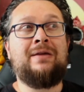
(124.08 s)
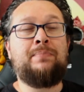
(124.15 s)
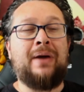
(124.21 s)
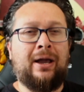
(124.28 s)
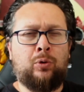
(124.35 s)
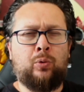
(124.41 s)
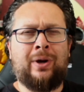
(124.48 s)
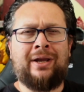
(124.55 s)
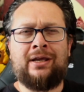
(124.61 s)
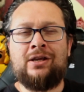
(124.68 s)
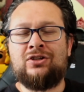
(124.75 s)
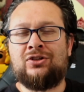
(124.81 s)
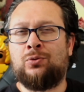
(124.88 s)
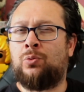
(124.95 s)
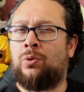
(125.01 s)
back when, I
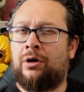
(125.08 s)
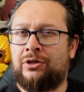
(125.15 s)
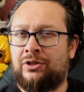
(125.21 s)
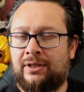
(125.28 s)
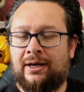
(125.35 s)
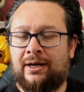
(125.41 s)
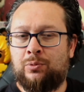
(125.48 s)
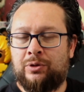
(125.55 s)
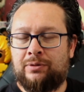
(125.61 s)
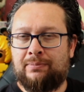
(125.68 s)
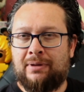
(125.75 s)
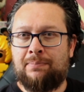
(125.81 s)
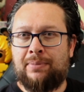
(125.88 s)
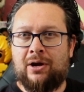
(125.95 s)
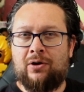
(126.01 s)
used to watch that with my
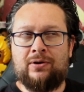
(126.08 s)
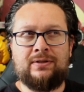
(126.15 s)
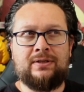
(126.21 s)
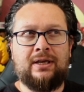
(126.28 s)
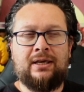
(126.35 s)
parents.